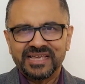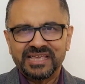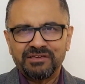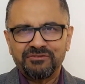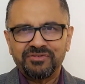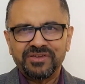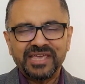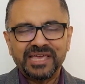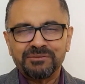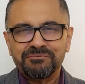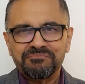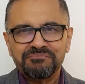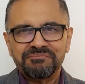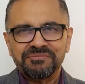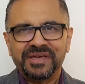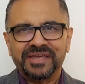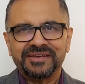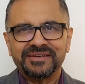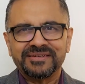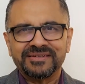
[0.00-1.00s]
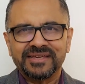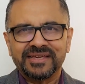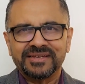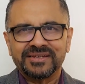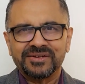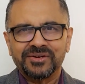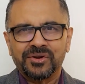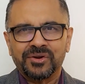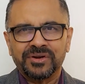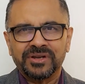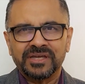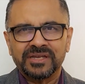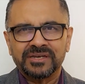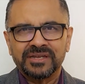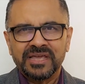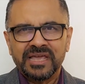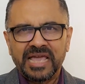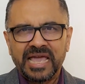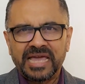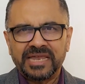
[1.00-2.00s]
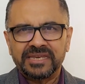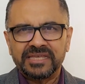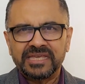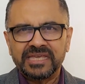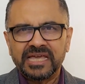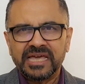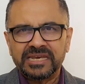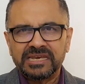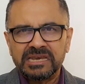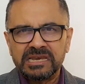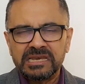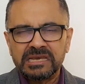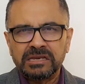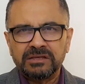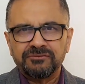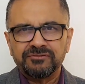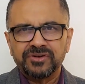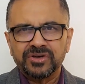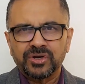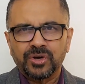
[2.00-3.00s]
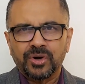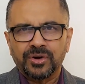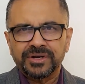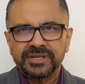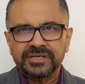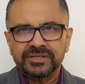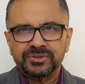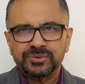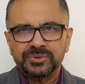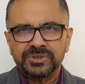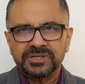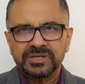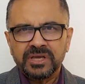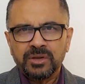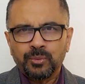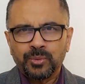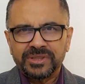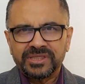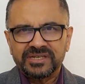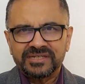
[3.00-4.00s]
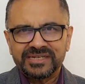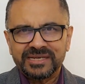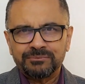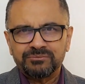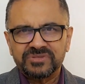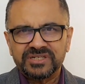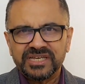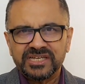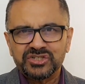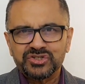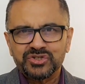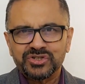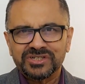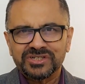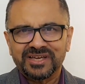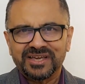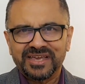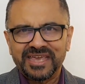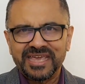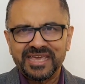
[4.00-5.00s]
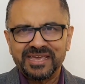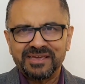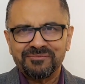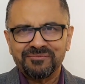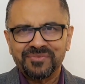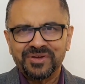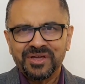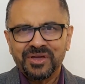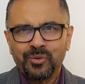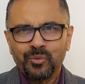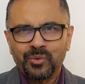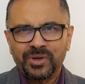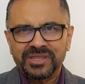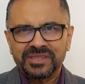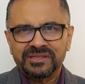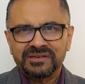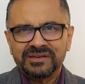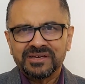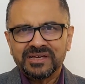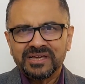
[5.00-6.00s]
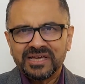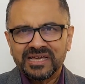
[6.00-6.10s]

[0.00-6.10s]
If he had meditated on it and he had lived according to it, when the temptation came, when the